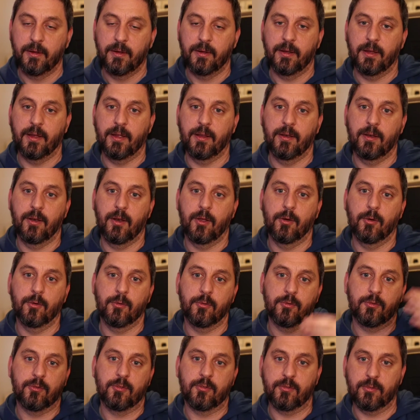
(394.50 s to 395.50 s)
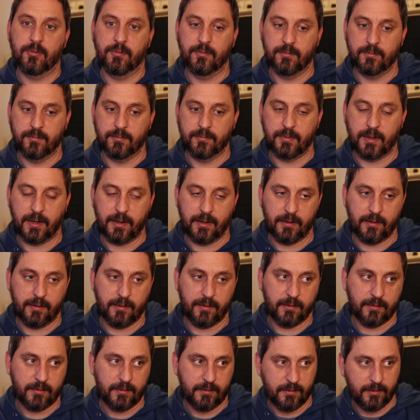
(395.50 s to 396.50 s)
and knows
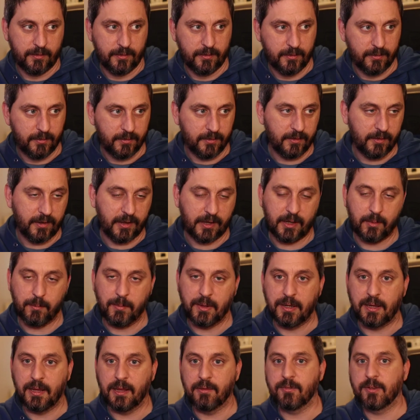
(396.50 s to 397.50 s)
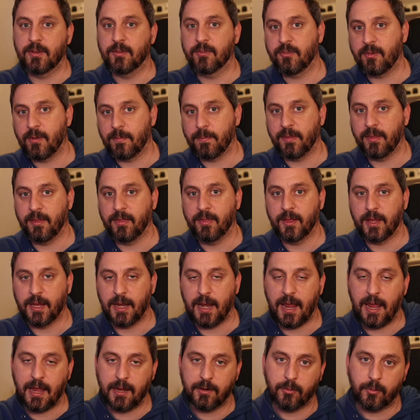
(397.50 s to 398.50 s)
it can be given something that can
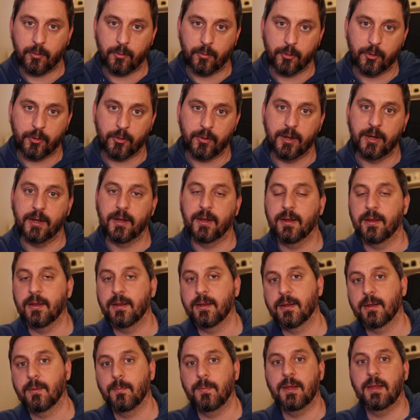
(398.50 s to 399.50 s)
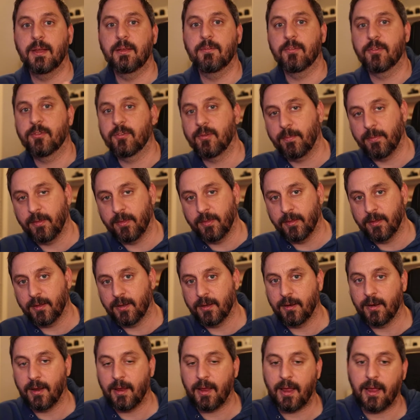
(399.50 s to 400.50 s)
handle ordering, and it can be given something that
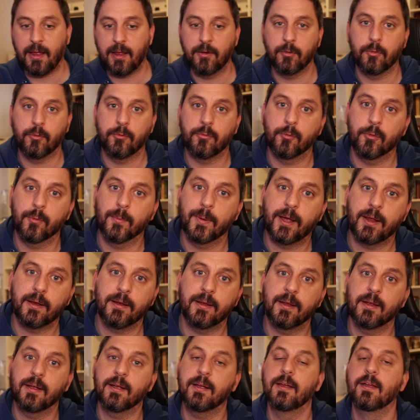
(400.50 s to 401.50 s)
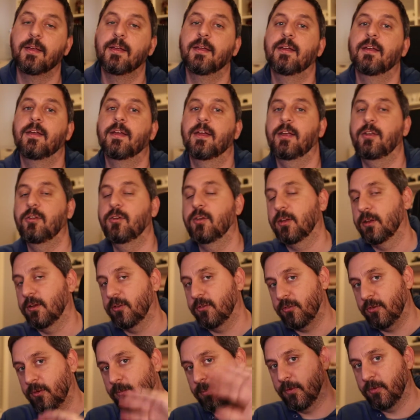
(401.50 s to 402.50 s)
can handle formatting, and you can
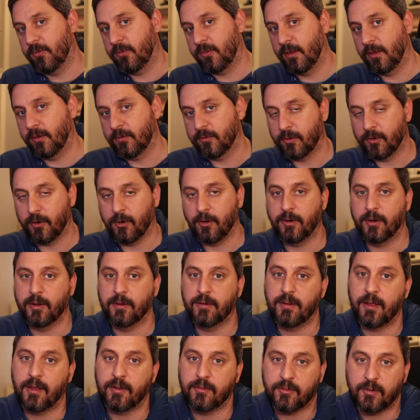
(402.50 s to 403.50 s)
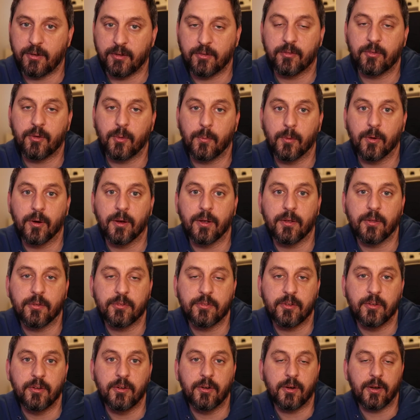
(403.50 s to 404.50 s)
assume those things are already tested somewhere
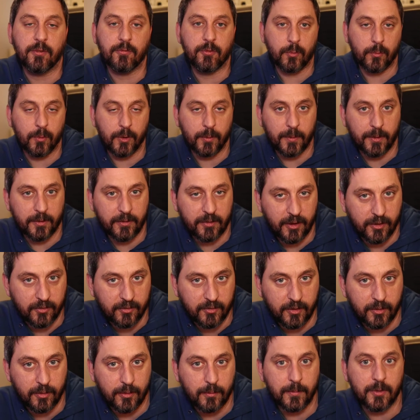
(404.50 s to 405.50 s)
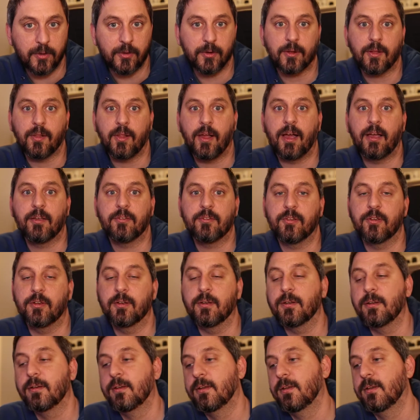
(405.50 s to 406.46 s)
else, and you don't have to worry about testing them in your class. And